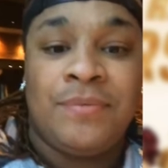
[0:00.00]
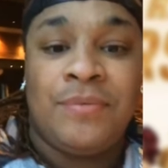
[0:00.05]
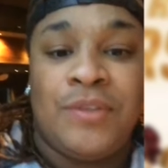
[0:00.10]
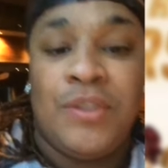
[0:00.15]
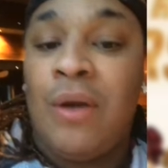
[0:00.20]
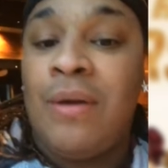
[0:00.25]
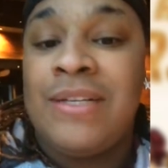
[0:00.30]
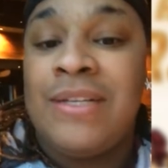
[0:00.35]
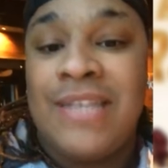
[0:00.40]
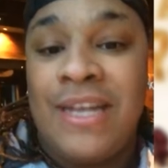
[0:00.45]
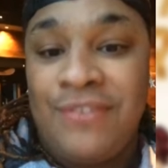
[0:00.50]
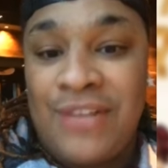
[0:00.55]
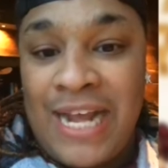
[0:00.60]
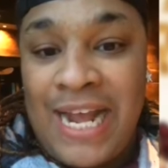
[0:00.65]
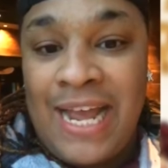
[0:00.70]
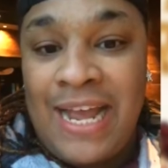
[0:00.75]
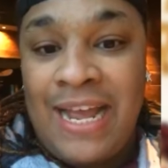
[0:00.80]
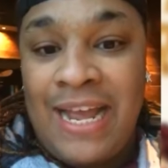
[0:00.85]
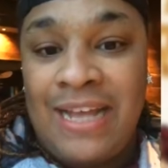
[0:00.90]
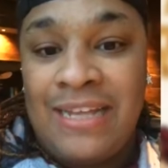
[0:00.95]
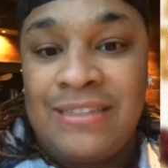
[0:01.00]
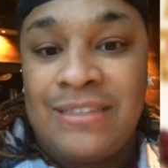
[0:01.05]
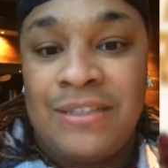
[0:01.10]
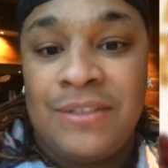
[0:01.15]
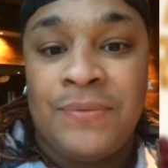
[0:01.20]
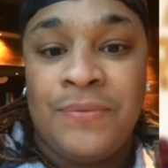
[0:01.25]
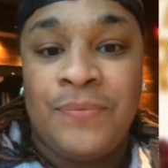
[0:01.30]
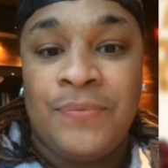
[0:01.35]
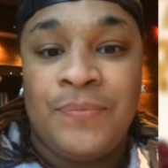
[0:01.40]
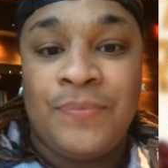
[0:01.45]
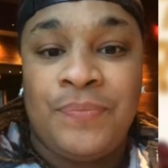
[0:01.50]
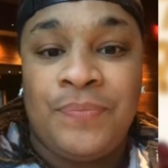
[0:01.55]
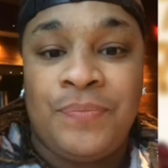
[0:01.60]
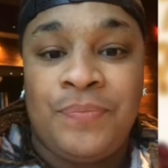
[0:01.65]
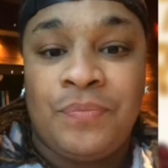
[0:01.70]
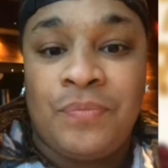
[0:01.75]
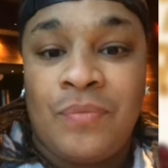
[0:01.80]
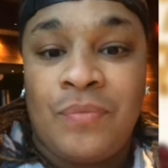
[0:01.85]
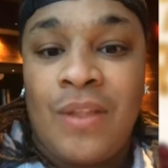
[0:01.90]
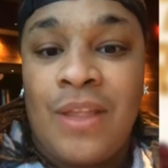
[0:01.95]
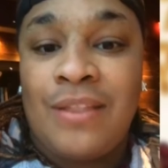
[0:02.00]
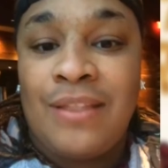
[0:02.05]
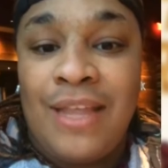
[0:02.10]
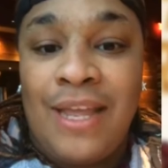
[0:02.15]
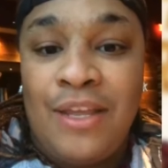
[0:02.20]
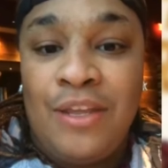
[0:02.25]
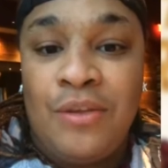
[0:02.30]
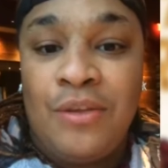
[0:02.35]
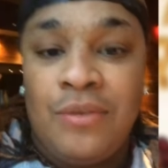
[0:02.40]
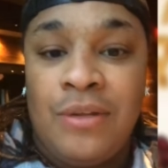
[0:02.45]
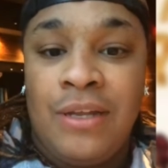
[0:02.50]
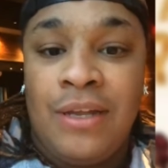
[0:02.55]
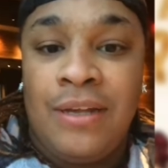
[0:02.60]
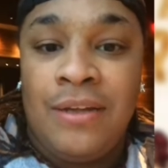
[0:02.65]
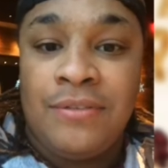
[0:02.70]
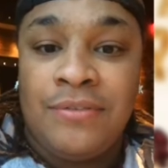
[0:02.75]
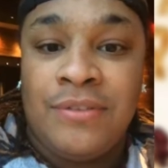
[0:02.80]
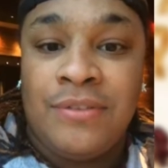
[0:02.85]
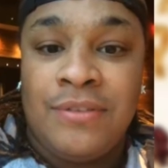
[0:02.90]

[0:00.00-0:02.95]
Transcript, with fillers: You always have to ask. Thank you, love.